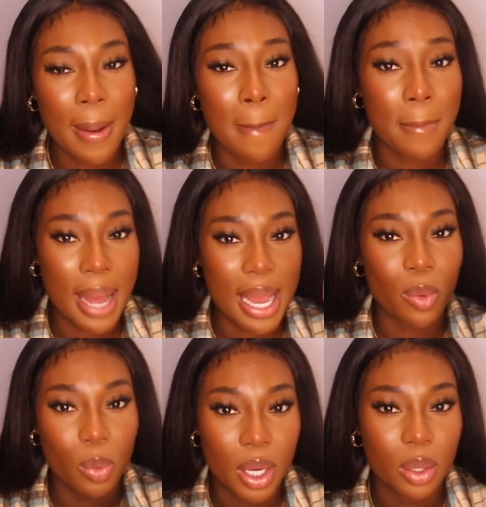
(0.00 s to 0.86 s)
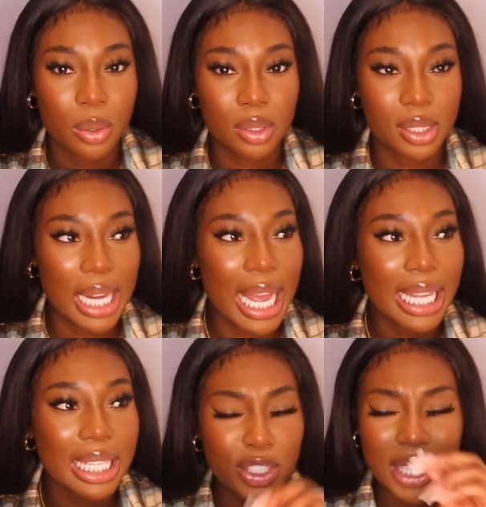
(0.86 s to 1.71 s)
my world,
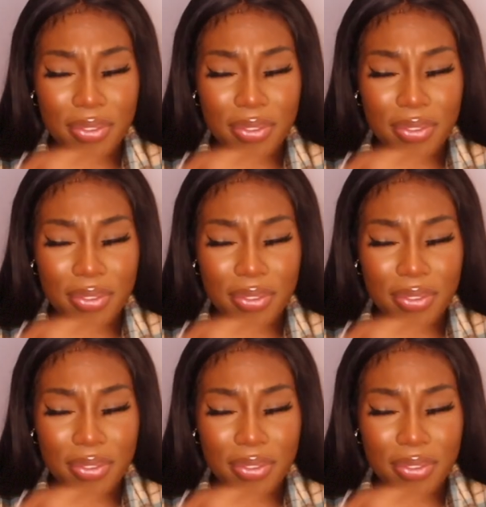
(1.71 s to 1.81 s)
like, because I